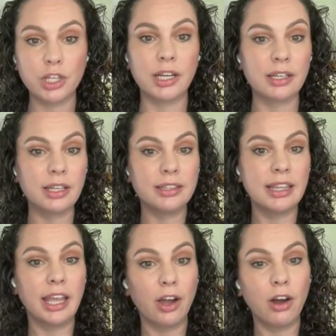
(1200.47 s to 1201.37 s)
of China
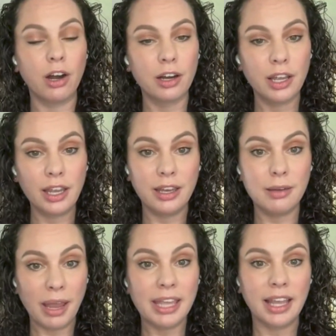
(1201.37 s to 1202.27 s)
than they are
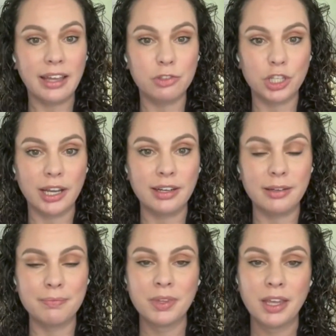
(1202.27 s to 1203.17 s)
in mainland
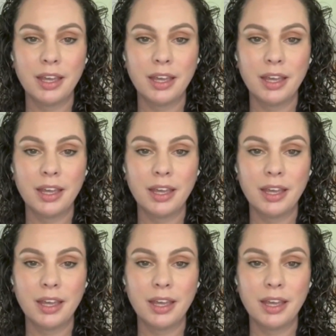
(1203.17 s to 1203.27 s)
China?